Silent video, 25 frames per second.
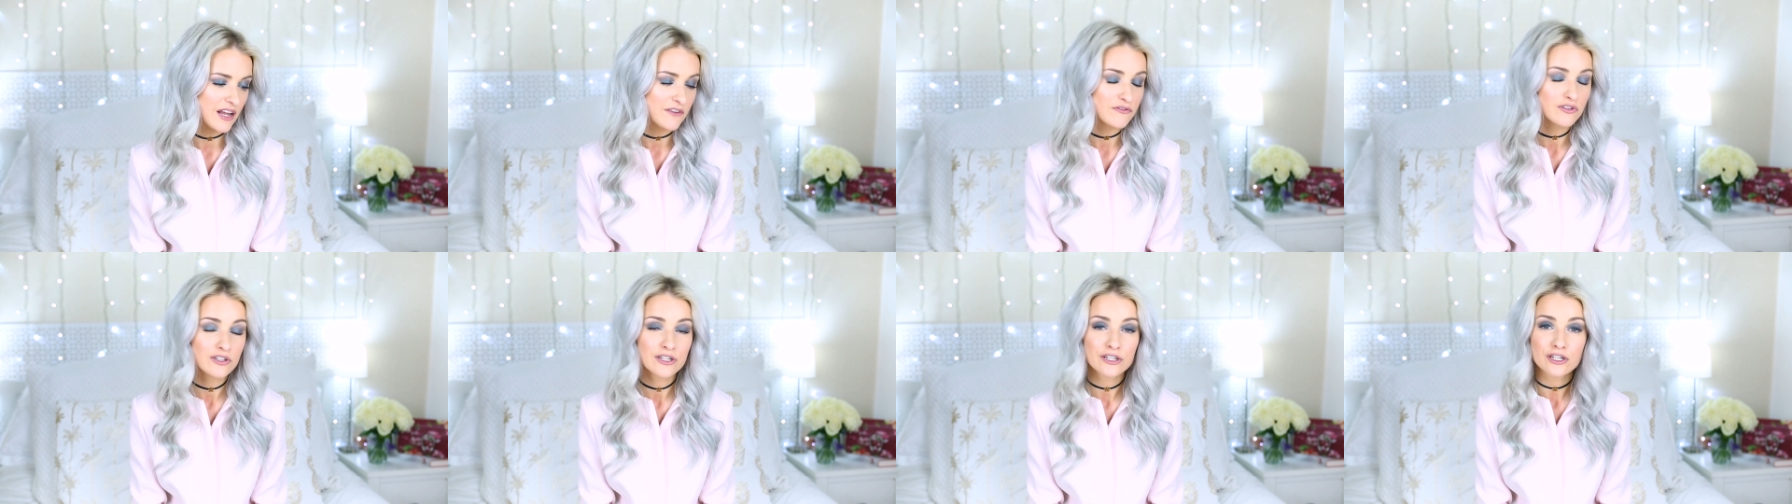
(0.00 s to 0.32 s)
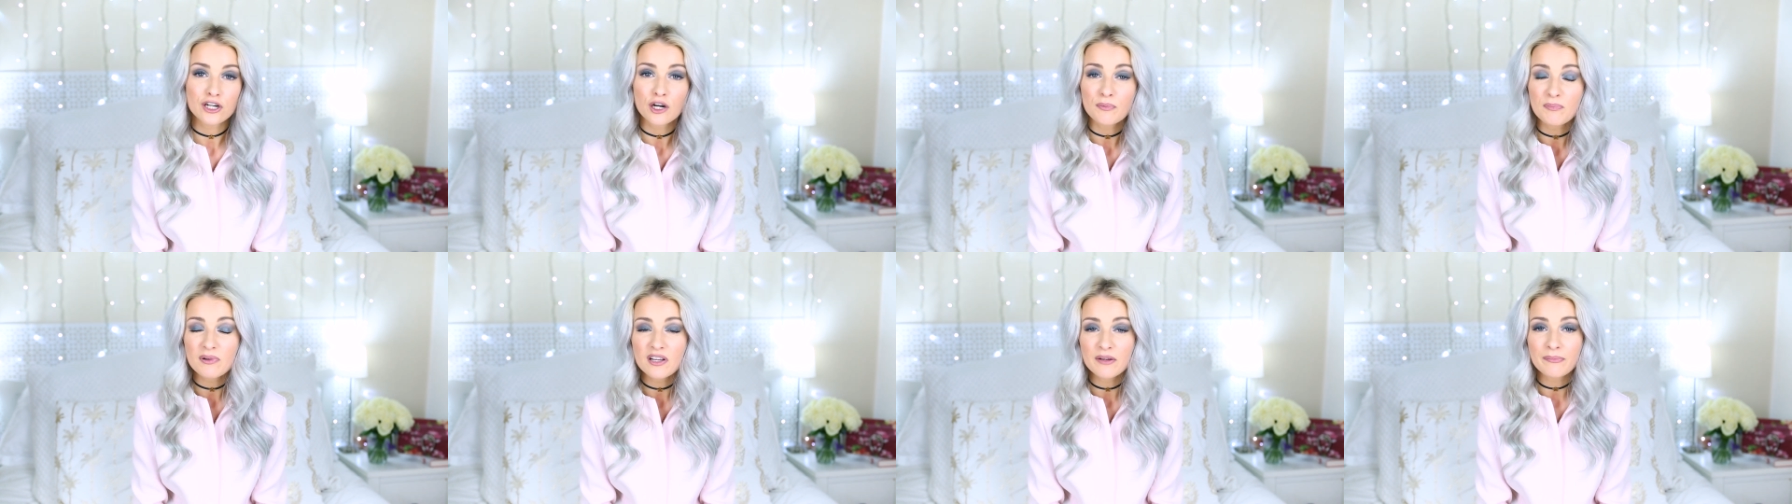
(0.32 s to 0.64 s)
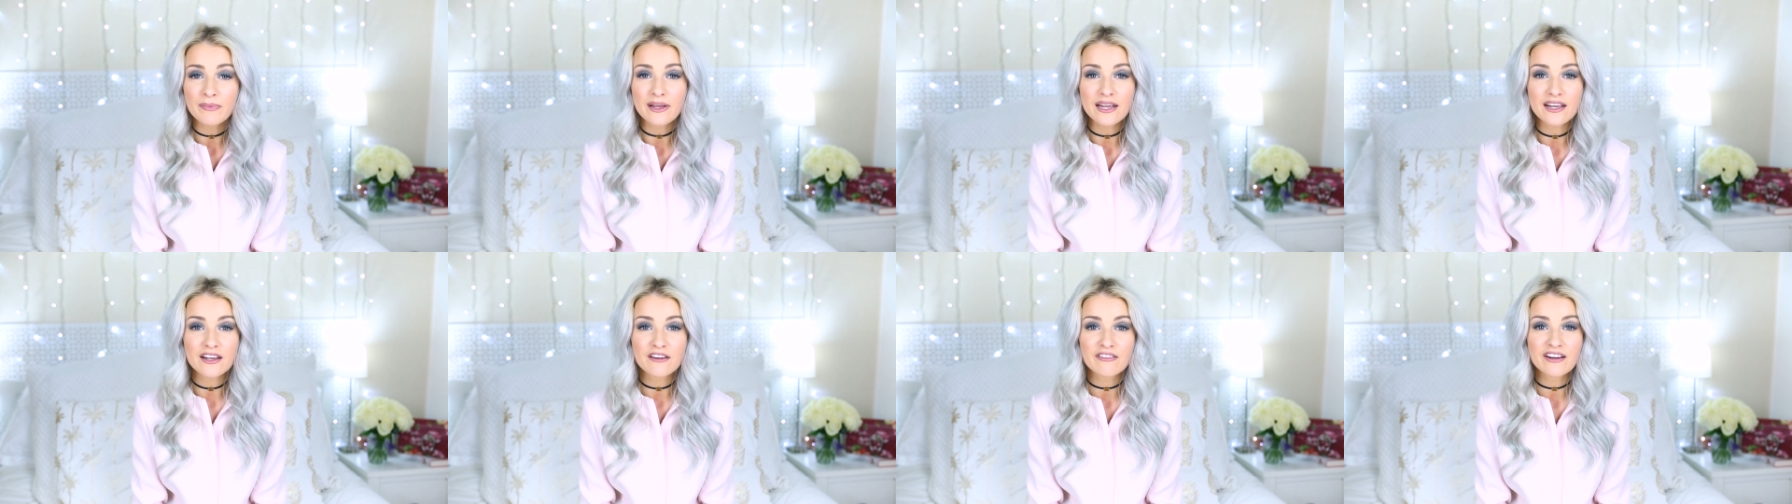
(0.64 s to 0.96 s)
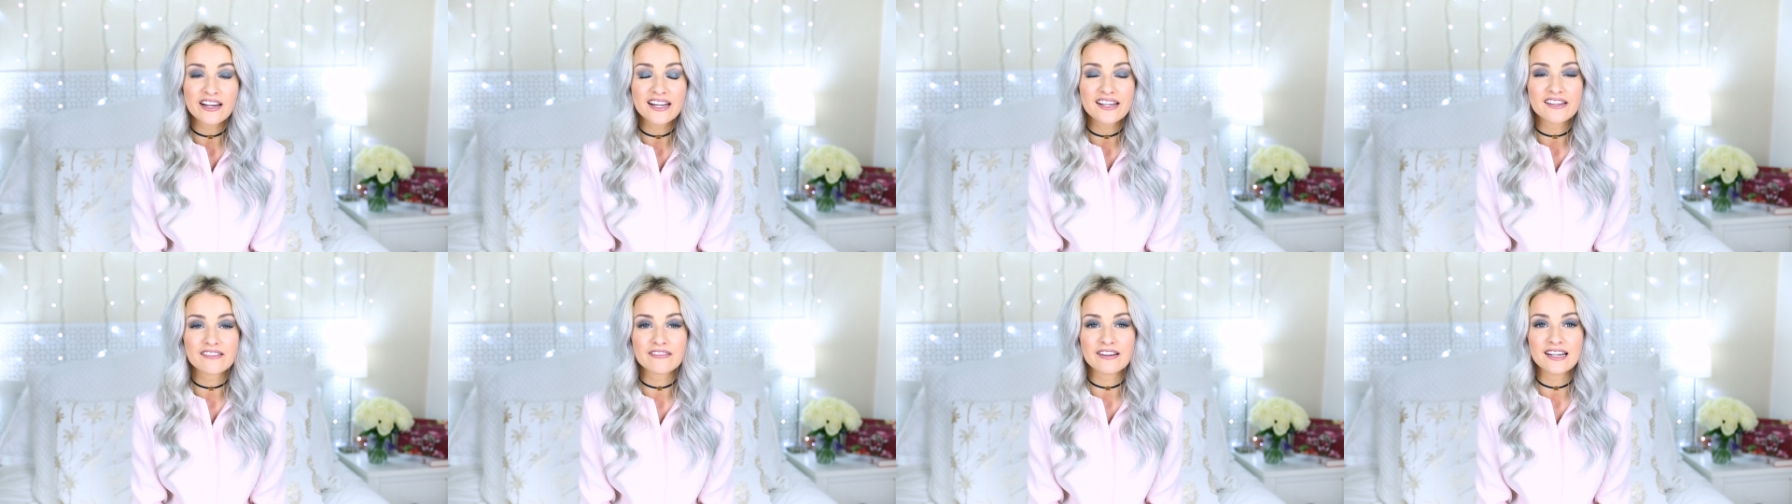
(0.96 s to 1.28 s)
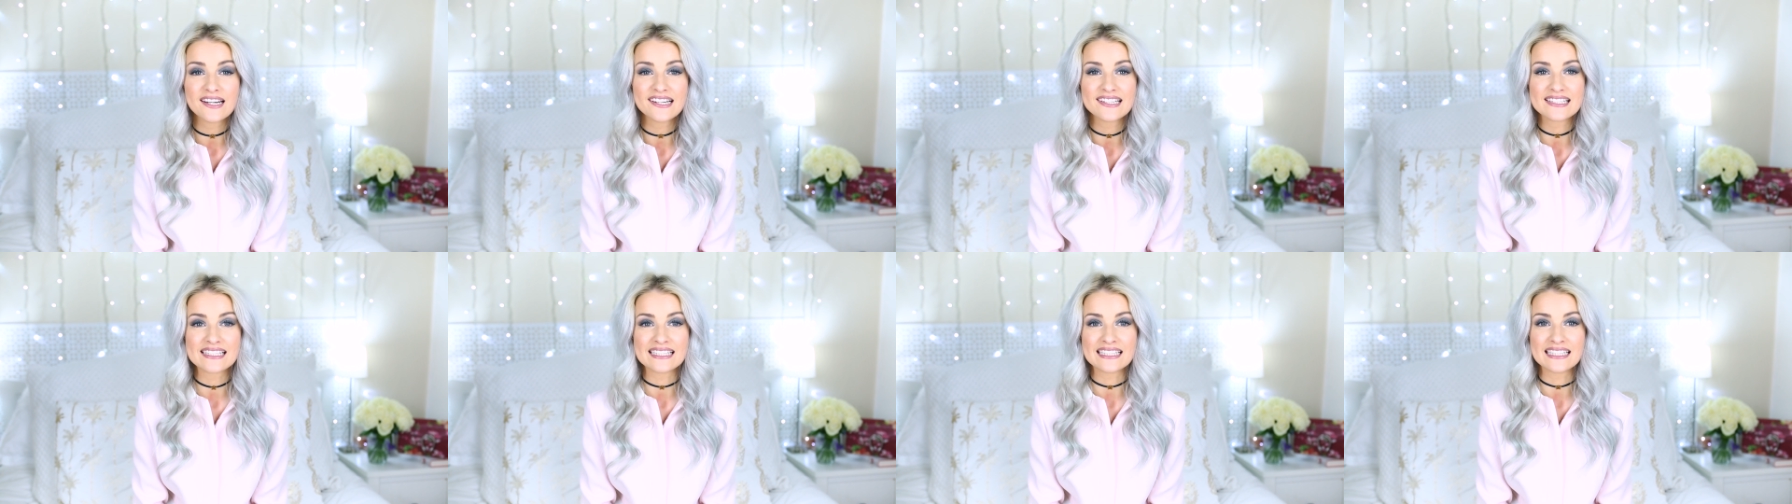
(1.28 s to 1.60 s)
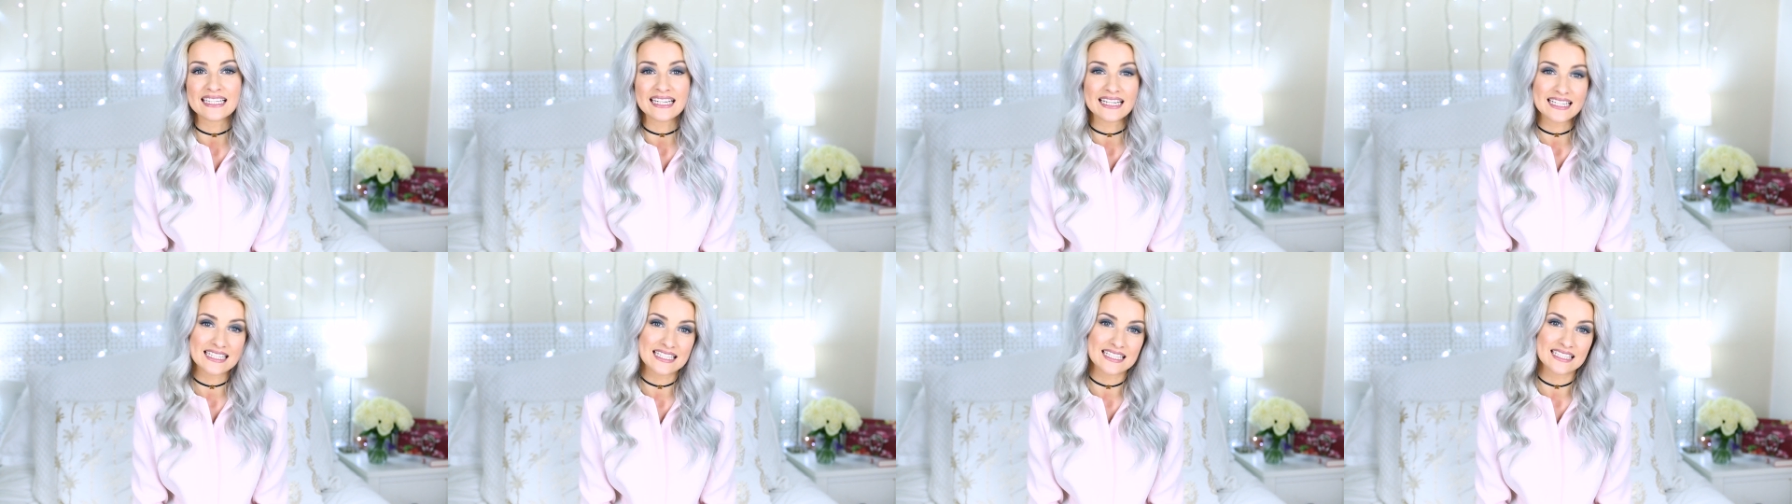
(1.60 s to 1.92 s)
I've done a couple of meet and greets
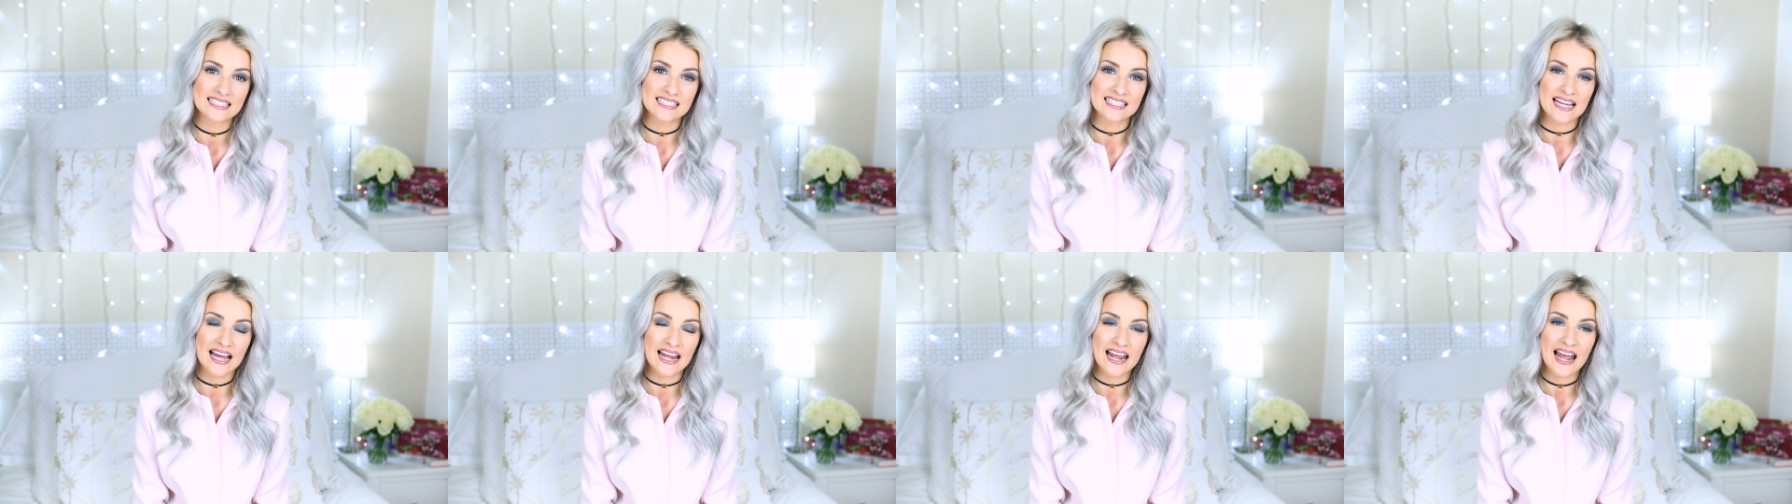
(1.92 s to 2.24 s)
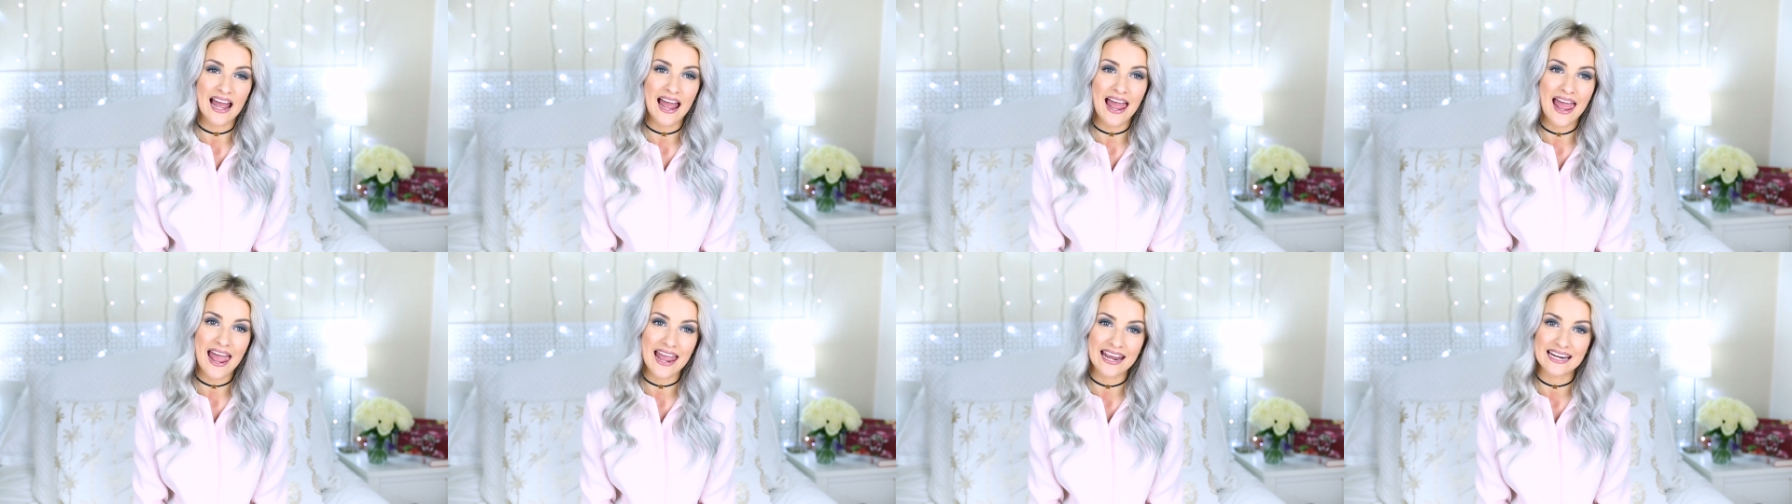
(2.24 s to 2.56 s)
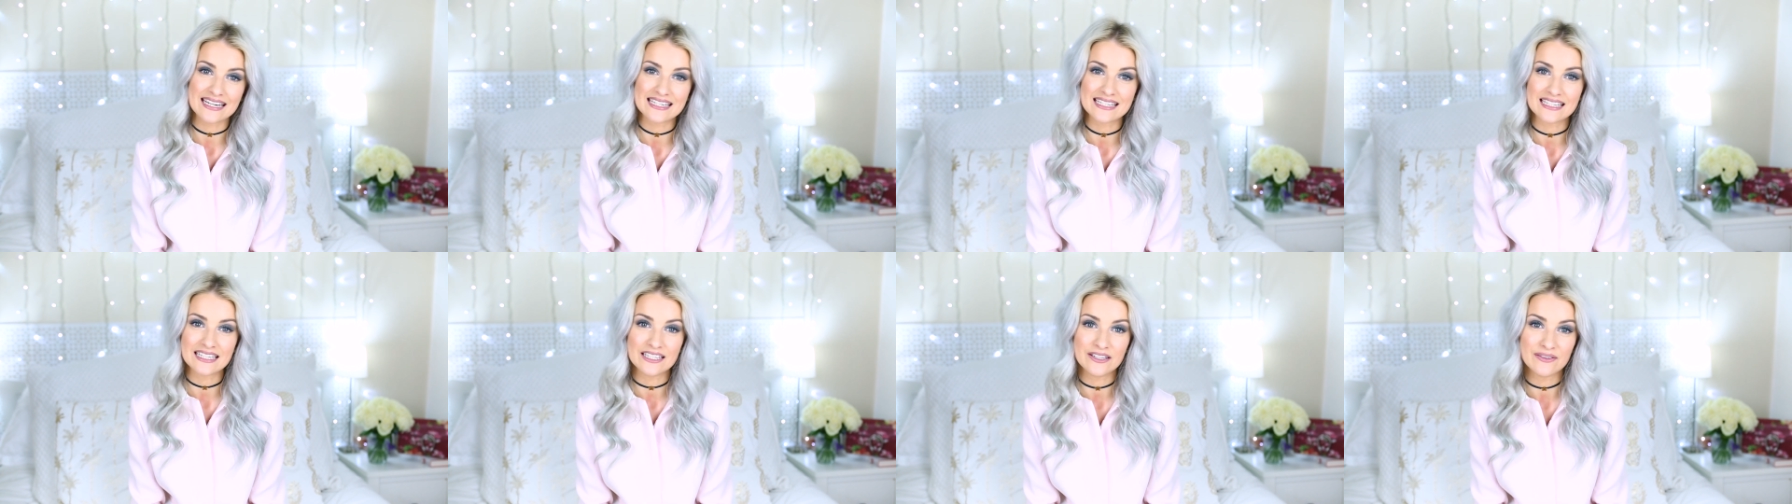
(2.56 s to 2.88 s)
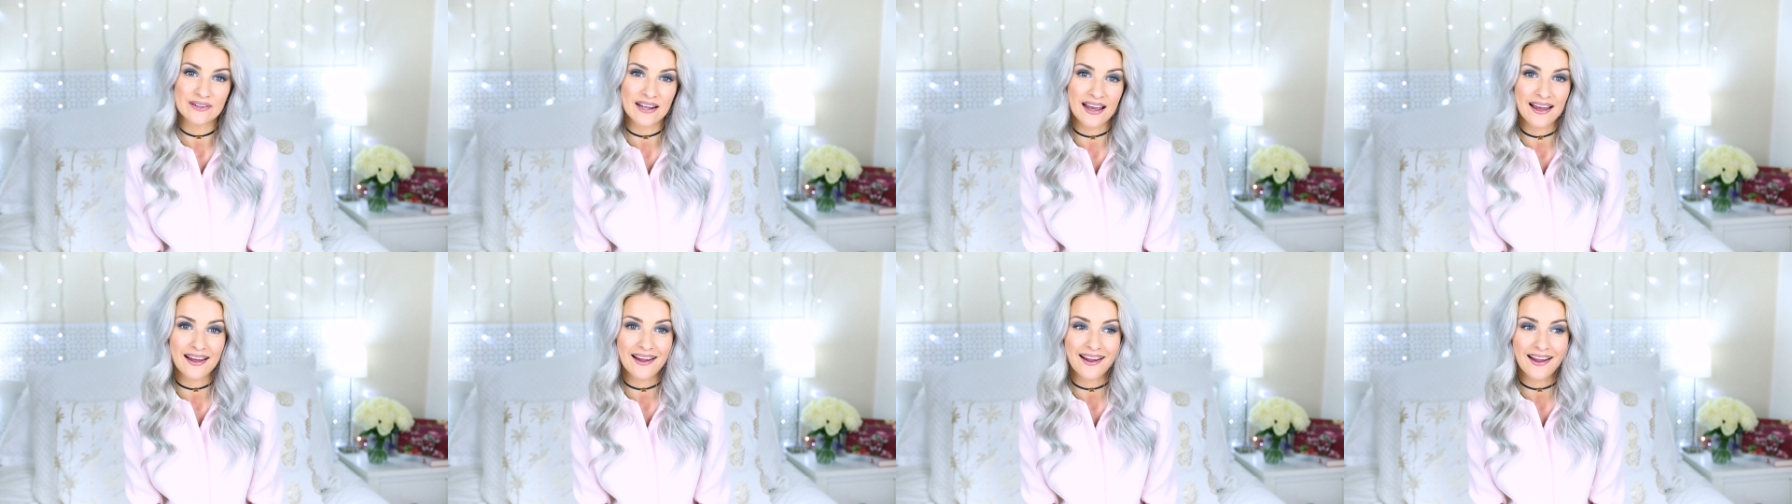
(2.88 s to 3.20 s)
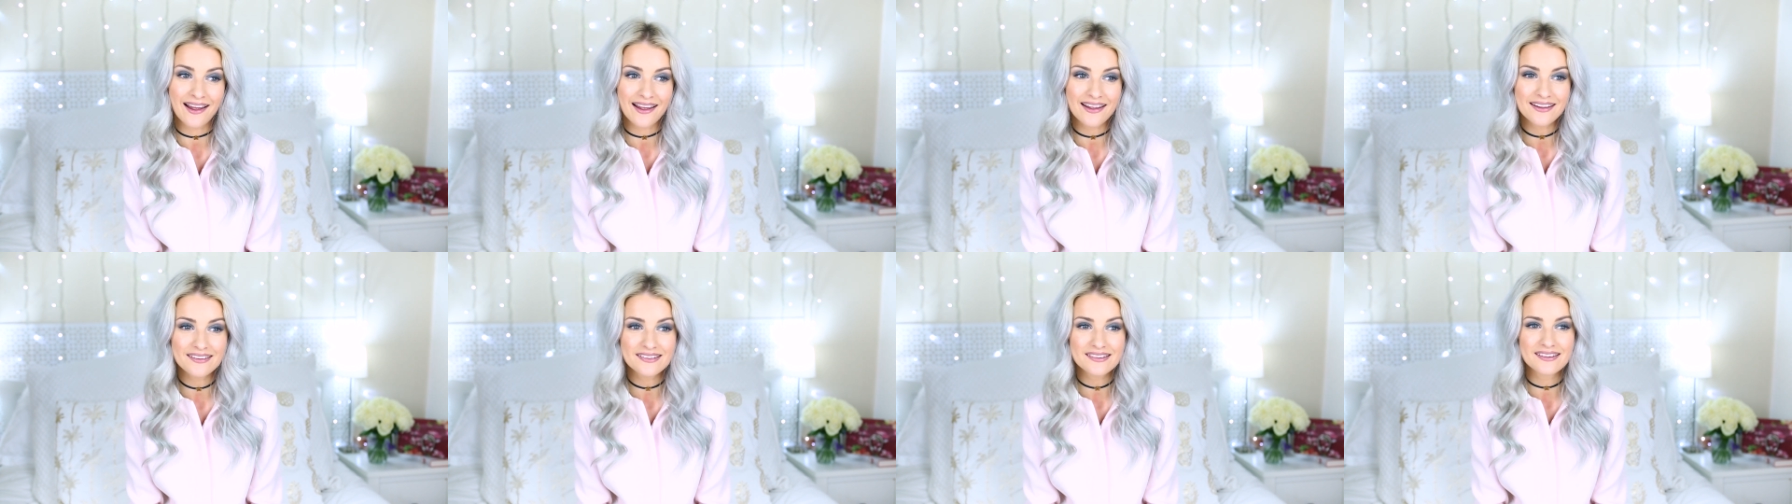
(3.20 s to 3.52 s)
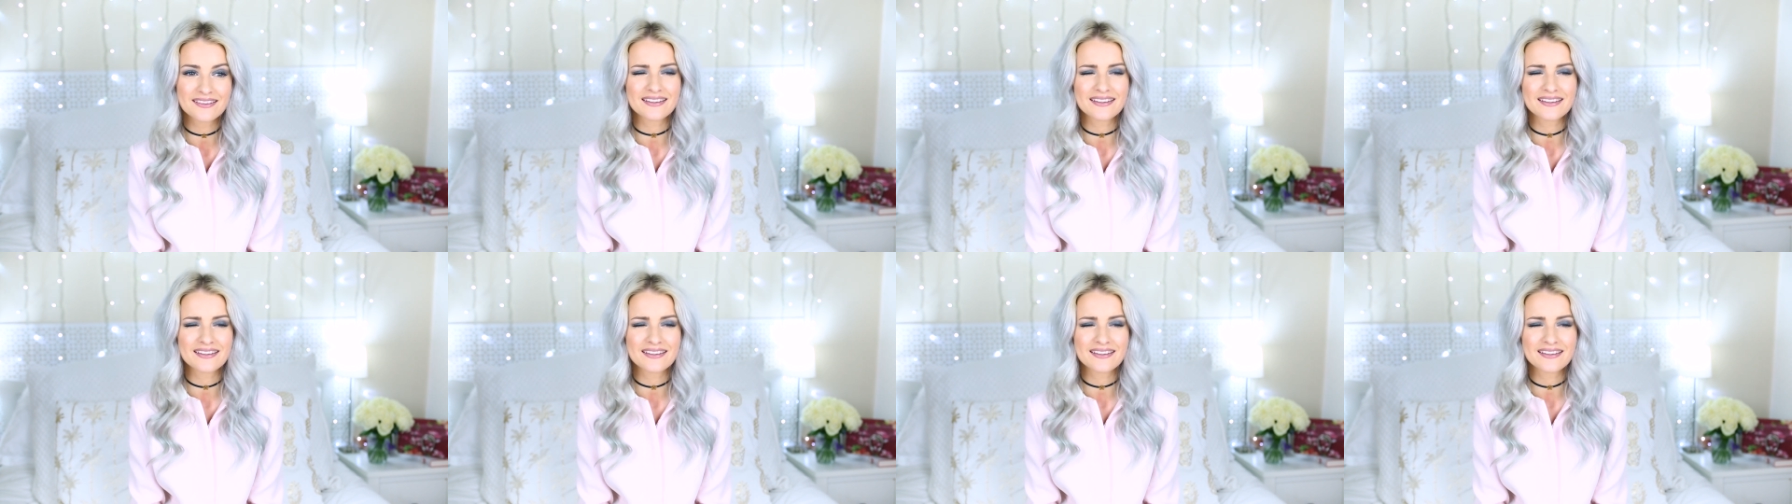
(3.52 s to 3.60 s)
recently to say hey to you guys,